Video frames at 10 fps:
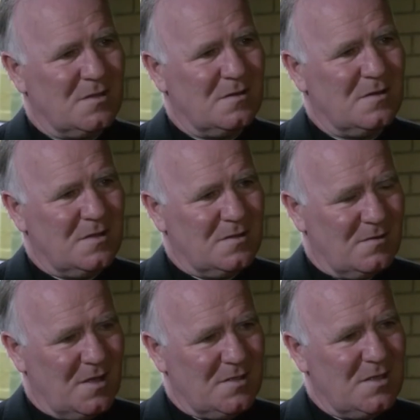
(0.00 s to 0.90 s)
their
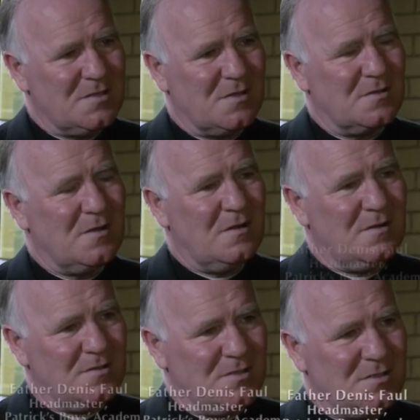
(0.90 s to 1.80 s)
ideas on
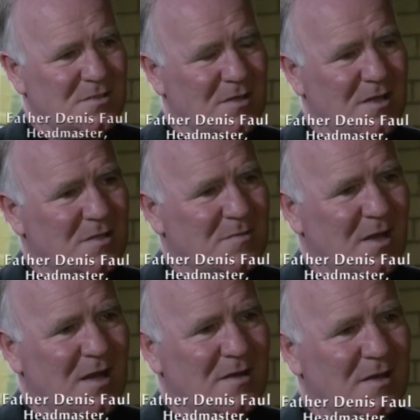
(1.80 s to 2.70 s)
God and Jesus Christ and
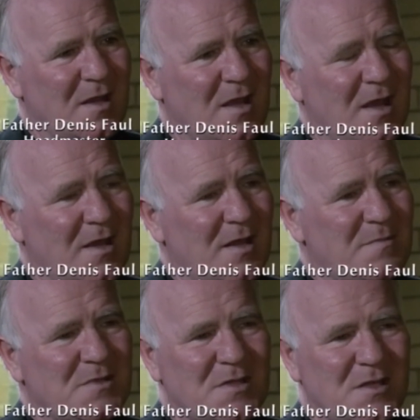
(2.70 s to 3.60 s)
morality, and
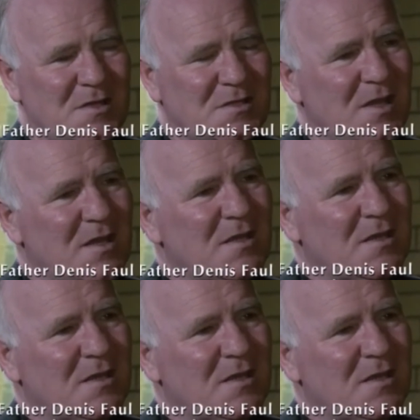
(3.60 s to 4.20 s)
let me say that it's getting